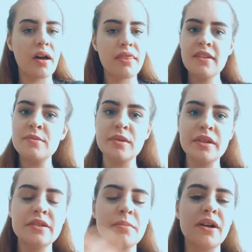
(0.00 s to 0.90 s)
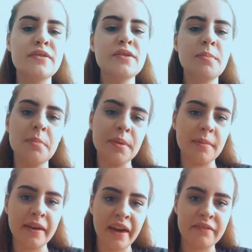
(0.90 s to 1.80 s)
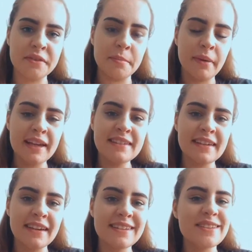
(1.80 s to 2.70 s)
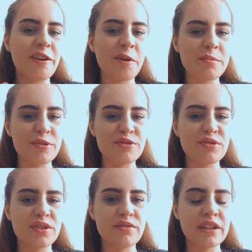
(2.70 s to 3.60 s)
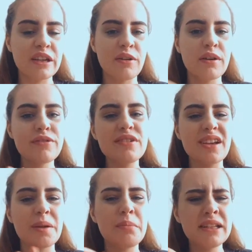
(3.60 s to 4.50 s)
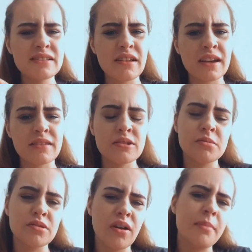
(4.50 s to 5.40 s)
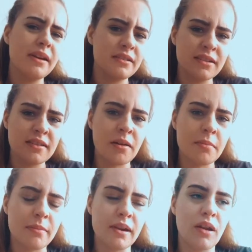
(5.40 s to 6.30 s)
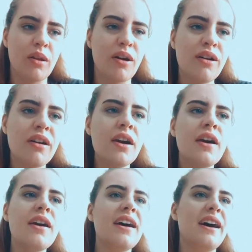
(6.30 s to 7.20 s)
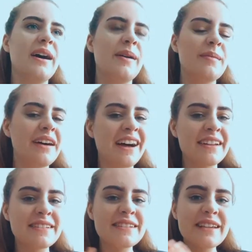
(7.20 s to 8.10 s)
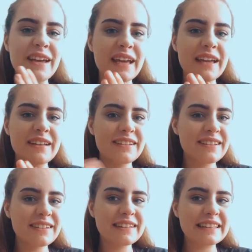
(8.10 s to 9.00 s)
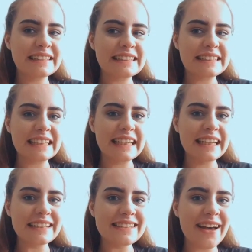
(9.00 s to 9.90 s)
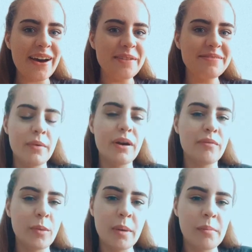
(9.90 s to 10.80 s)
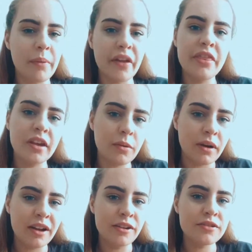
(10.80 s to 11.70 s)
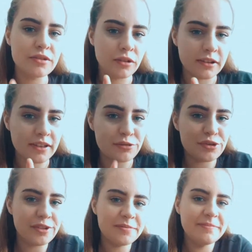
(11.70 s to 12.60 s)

This was my suprapubic catheter basics. I hope you enjoyed the video. If you did, please like and subscribe. It does help me a lot. And see you next time. And remember, think awareness, not attention.